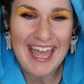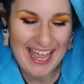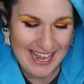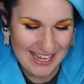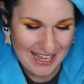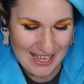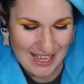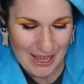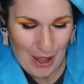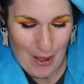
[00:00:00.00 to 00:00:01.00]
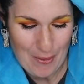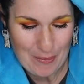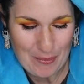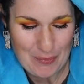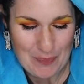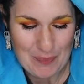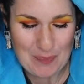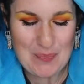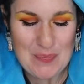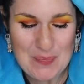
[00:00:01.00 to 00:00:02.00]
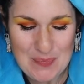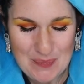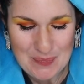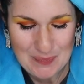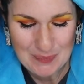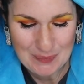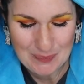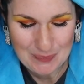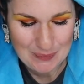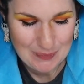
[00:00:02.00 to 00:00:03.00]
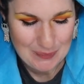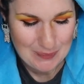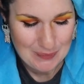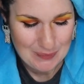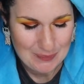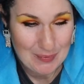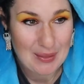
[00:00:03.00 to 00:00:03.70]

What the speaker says: Hey. Got my resting witch face. Yeah, throwback.